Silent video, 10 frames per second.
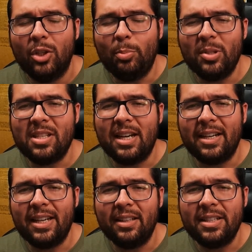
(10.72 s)
Who puts on a
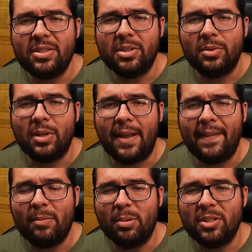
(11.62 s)
ghillie suit and
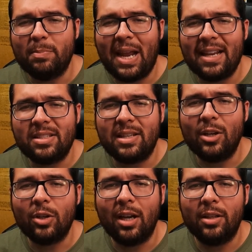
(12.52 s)
then puts
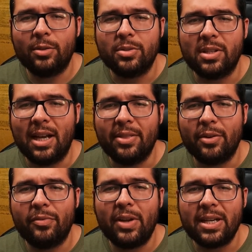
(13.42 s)
pastel colors on
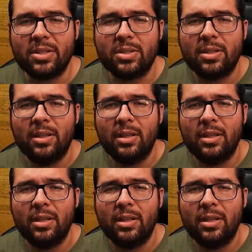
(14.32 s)
their face?